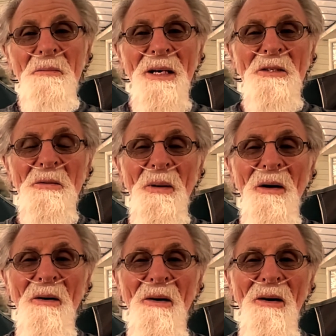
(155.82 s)
met
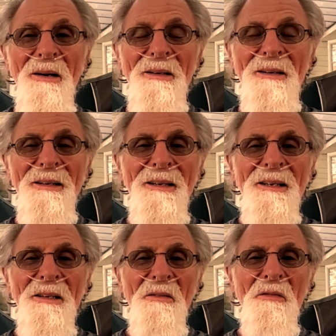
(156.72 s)
Sparrowheart,
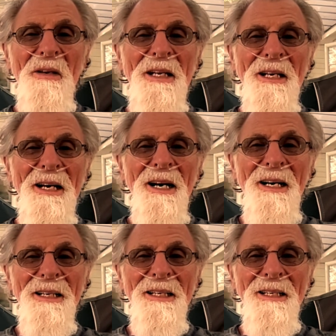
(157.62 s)
the funny
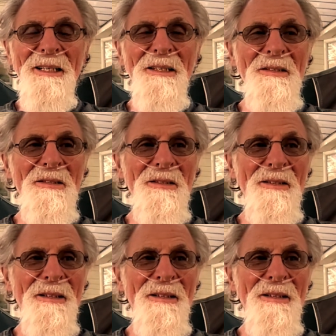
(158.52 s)
guy he is,